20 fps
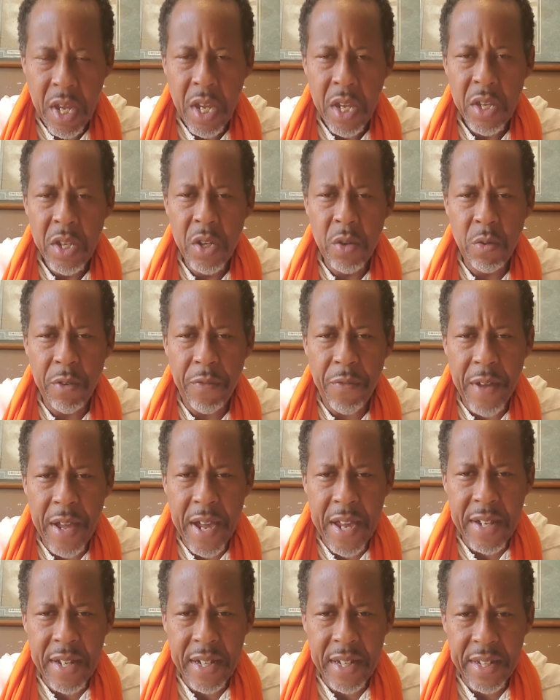You will
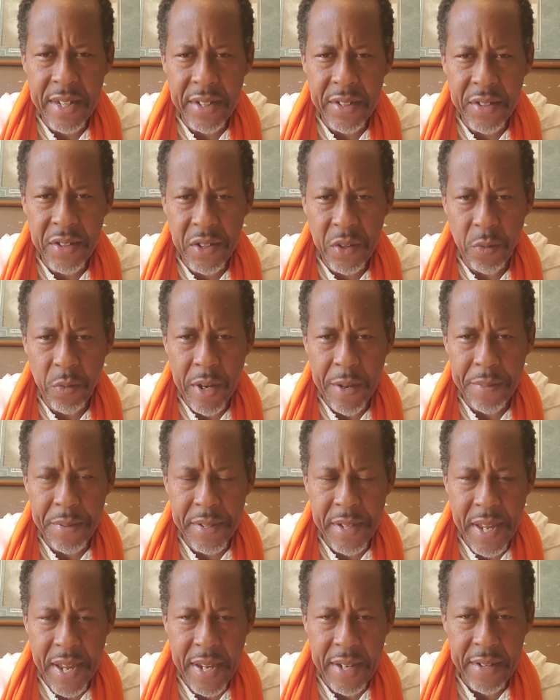find a link to the
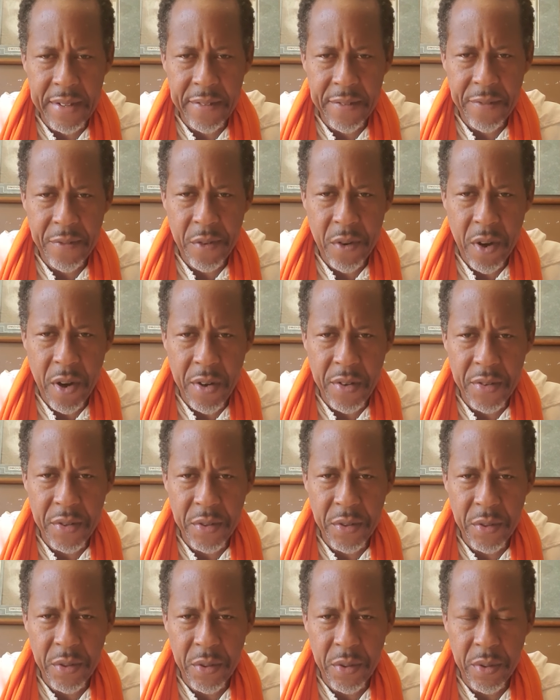website for our
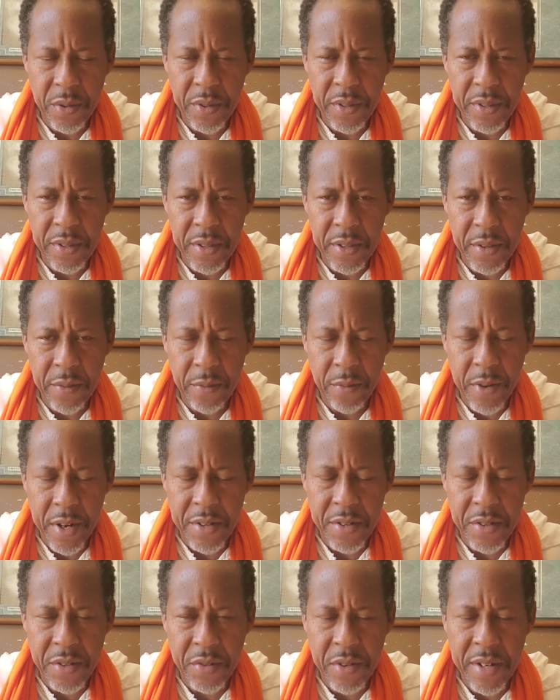school. The
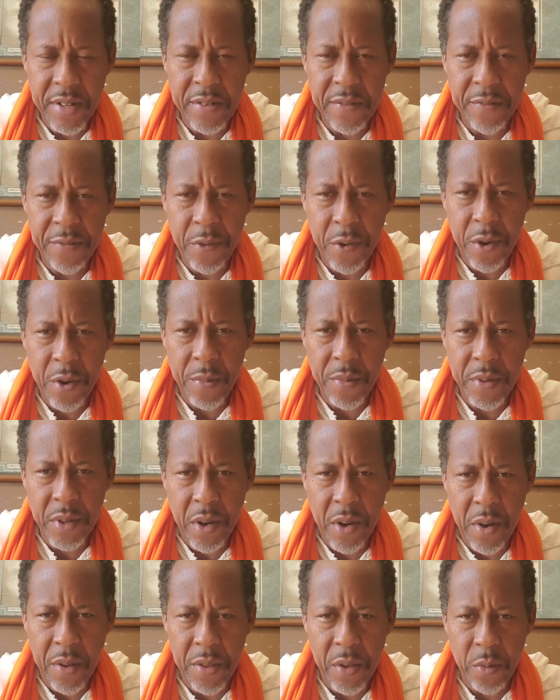registration forms are
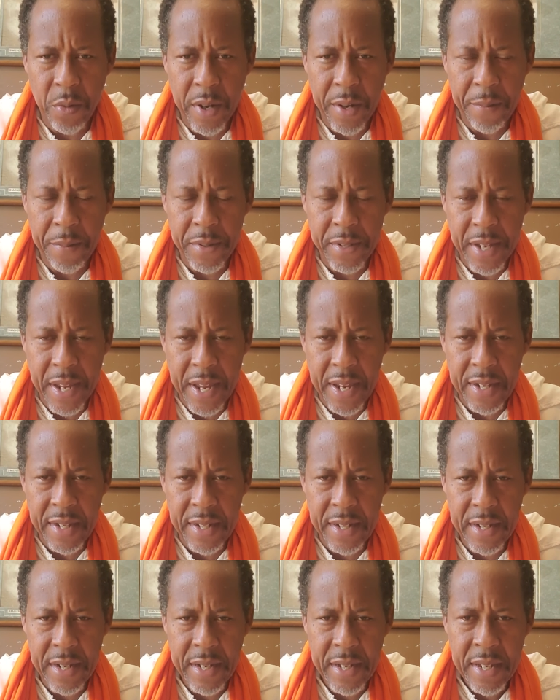on the website.
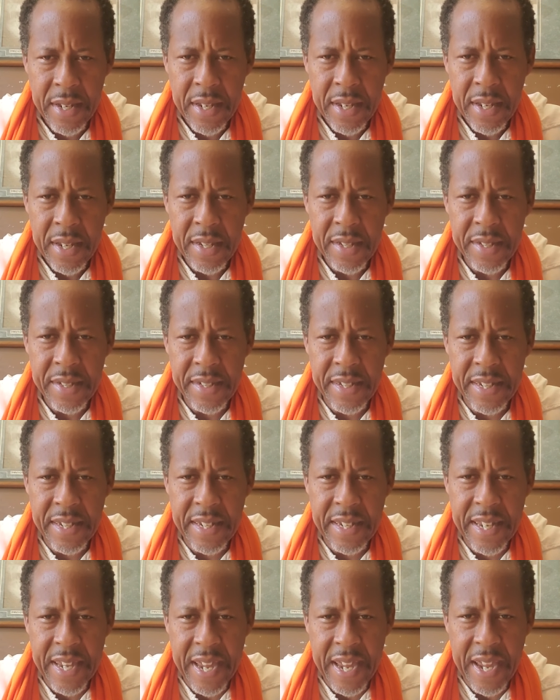It's
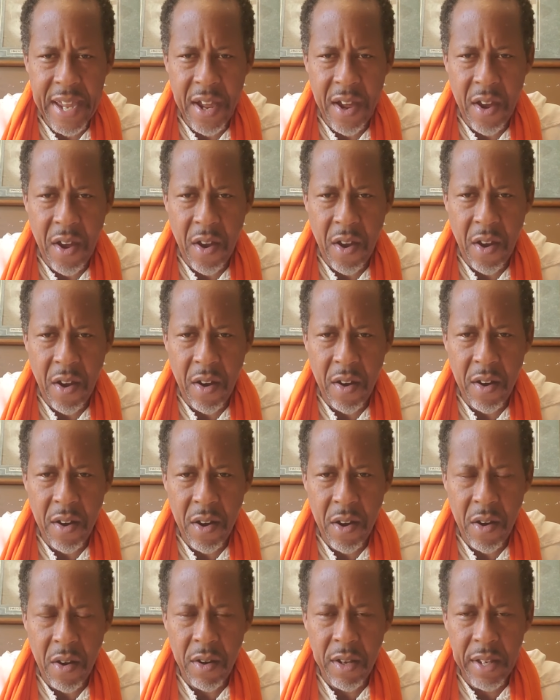
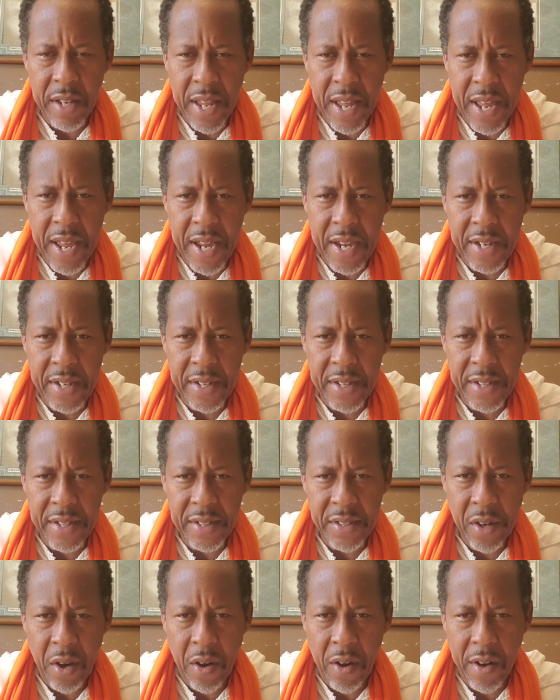DKR online,
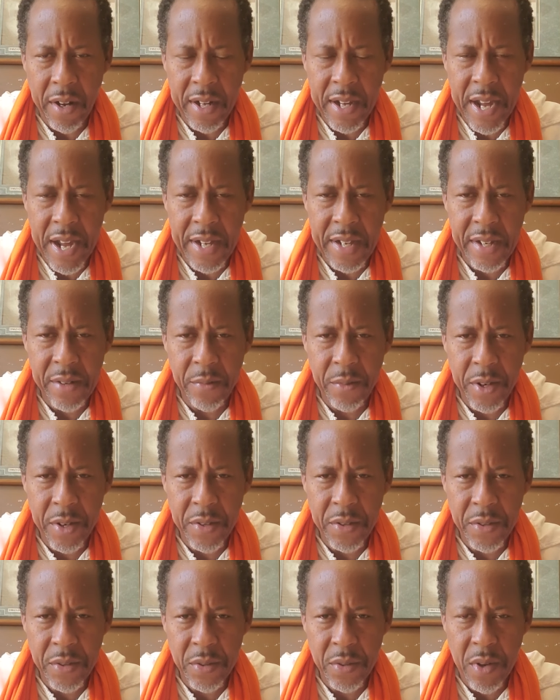Darrah, Khadim,
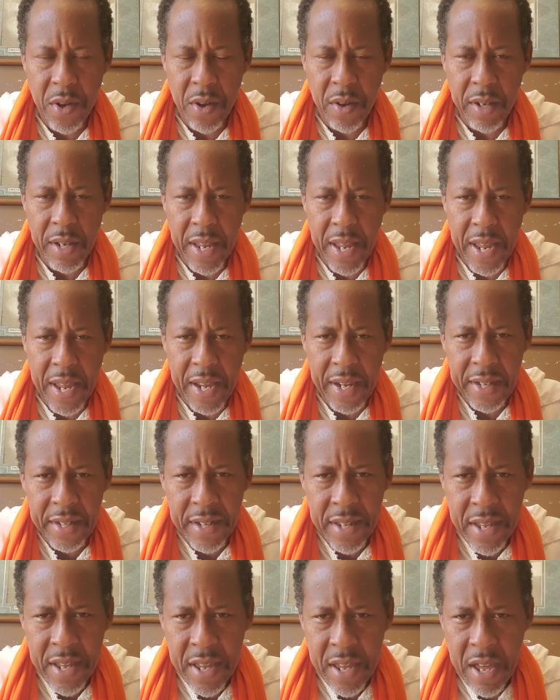Rasool online.
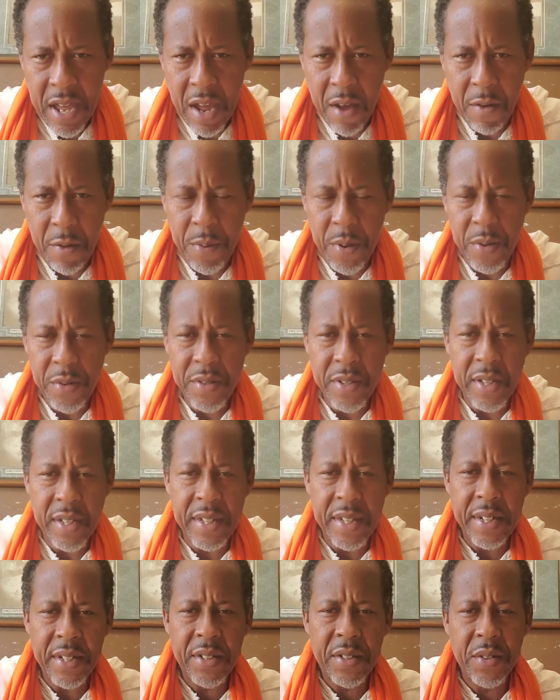I will post a
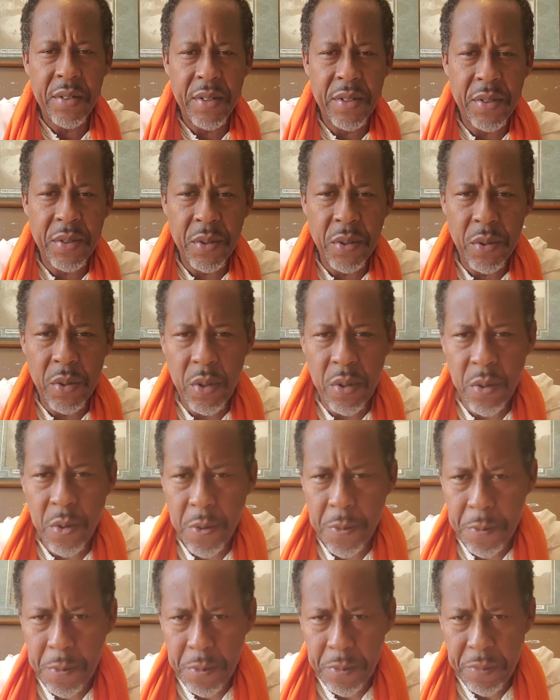link to the school